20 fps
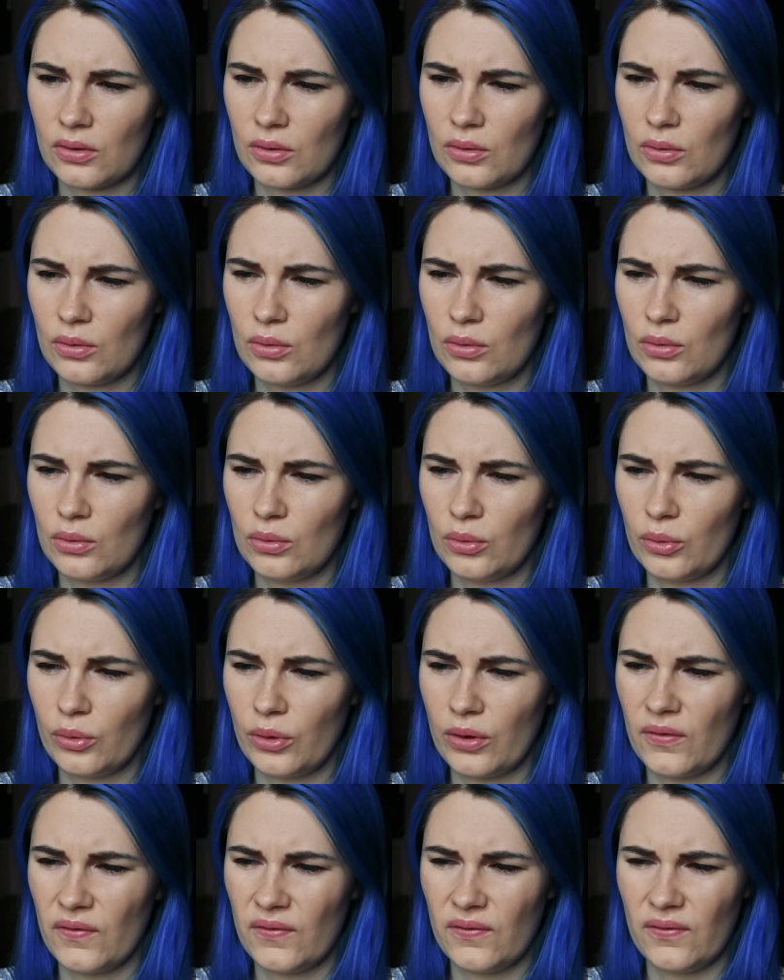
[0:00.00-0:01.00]
to
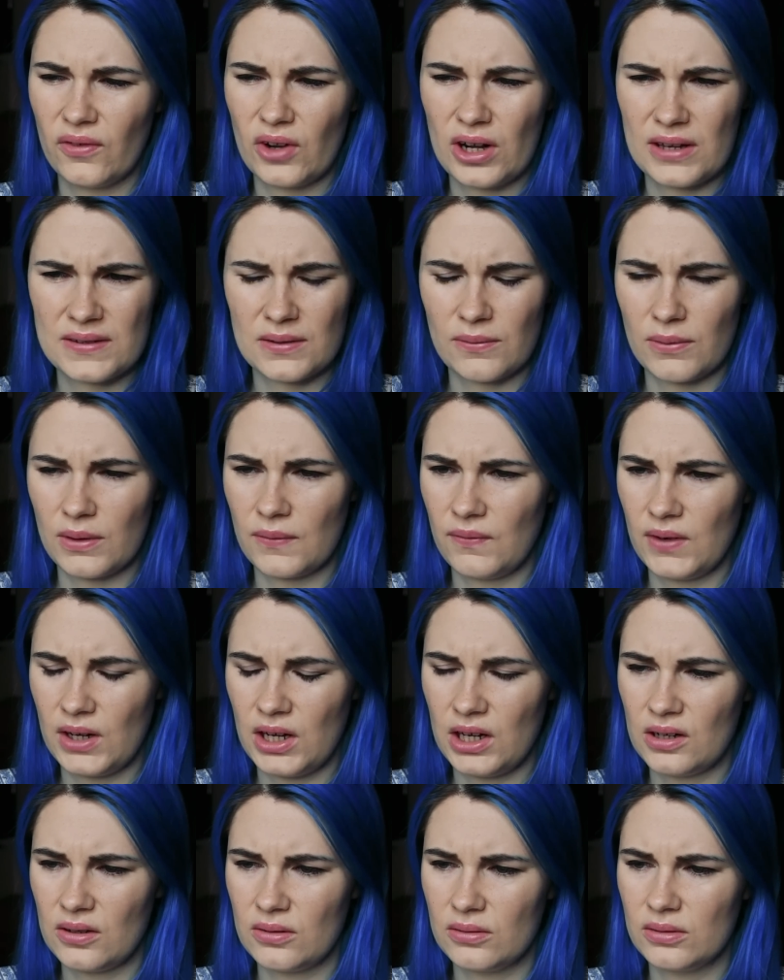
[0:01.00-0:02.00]
the rest of the
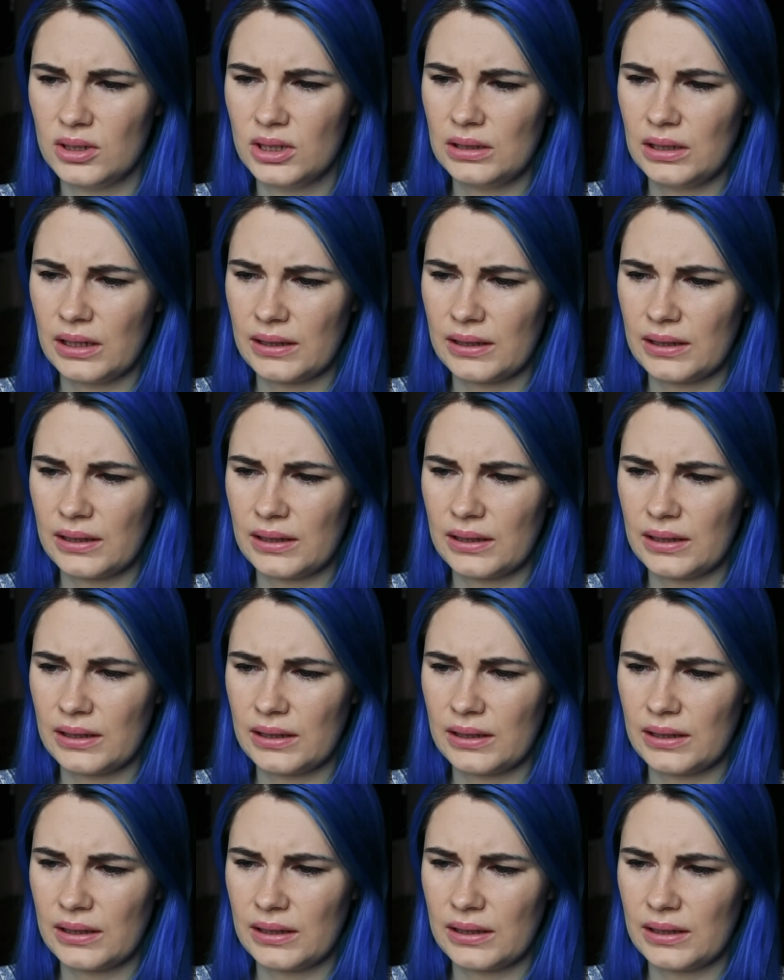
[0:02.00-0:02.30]
video.